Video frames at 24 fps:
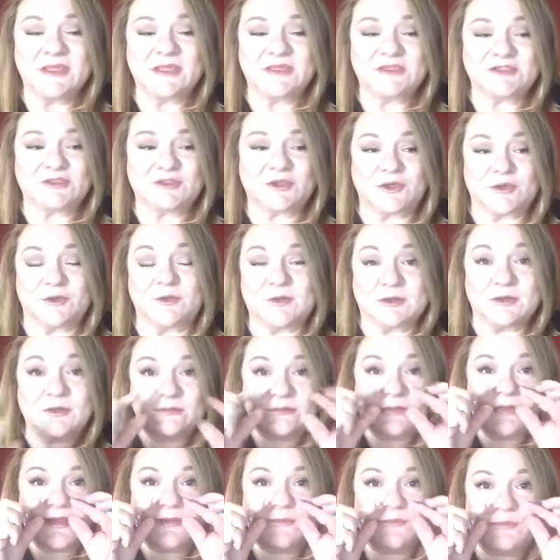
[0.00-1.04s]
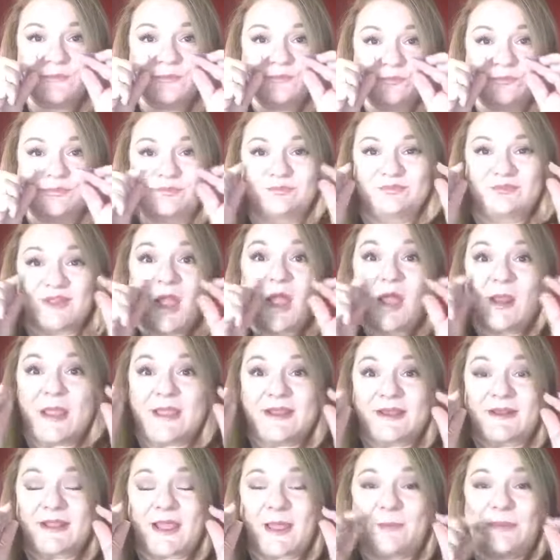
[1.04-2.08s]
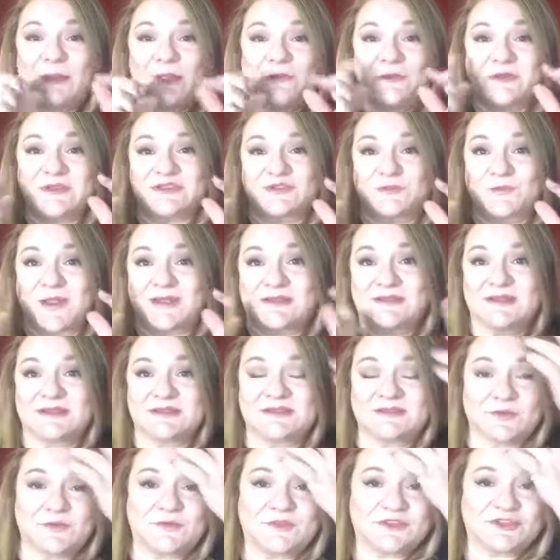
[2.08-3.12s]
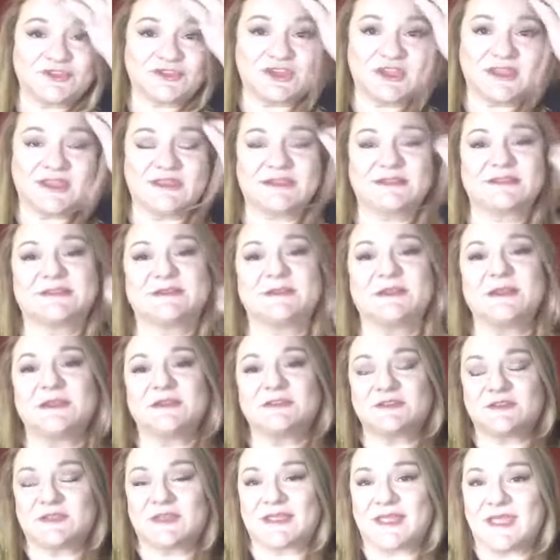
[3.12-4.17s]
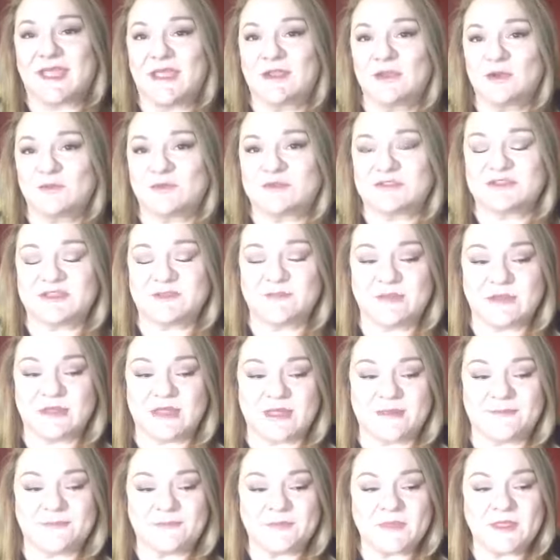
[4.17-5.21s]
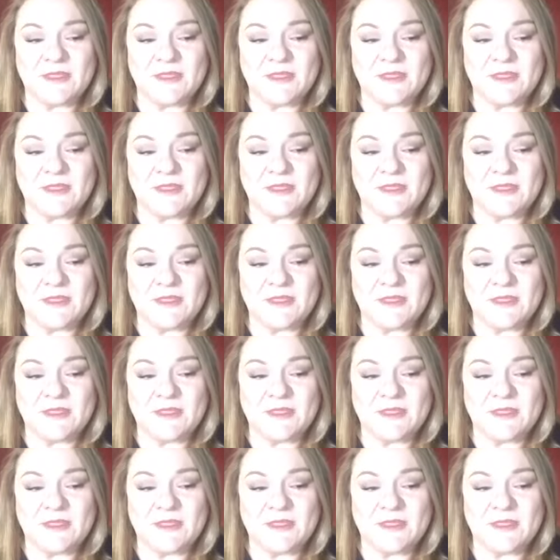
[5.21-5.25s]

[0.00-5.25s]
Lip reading: So dilated capillaries, redness on the cheeks, so they can look similar.